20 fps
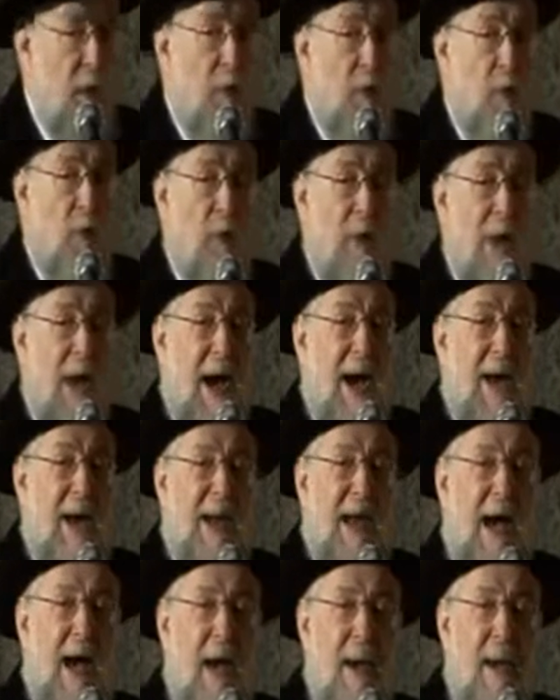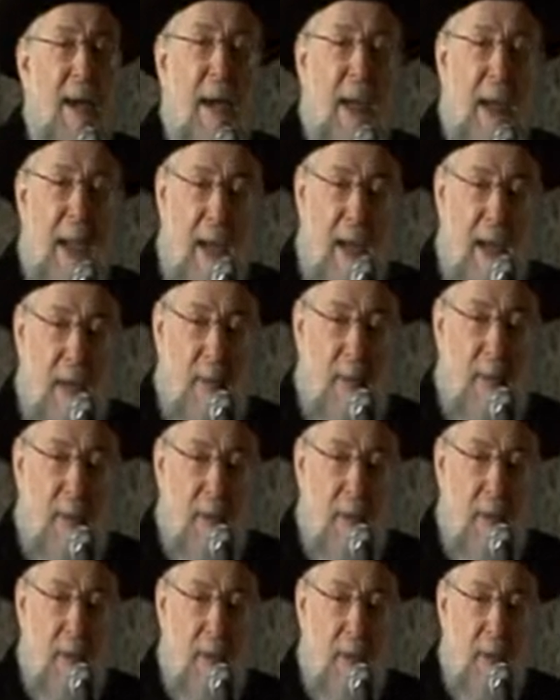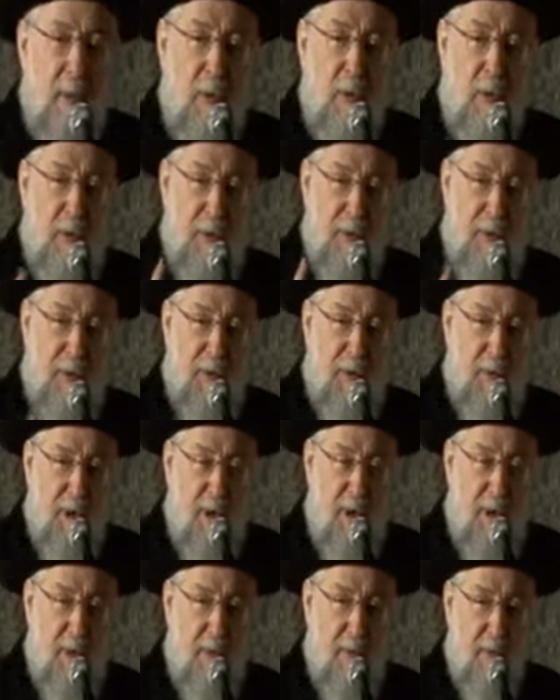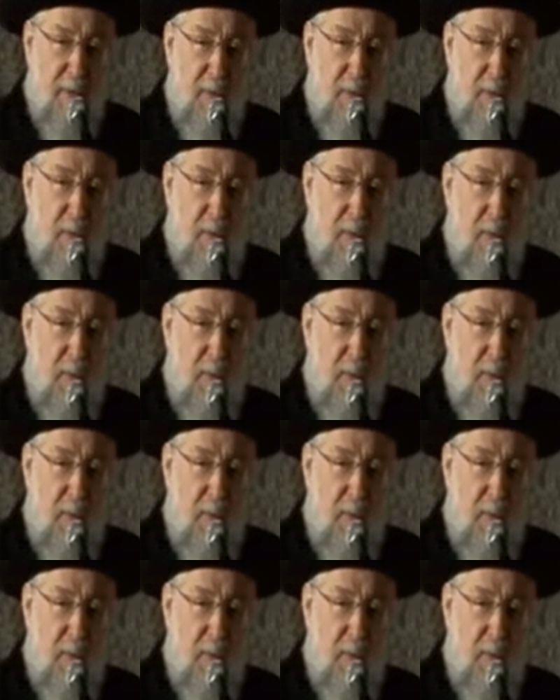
We are unable to forget.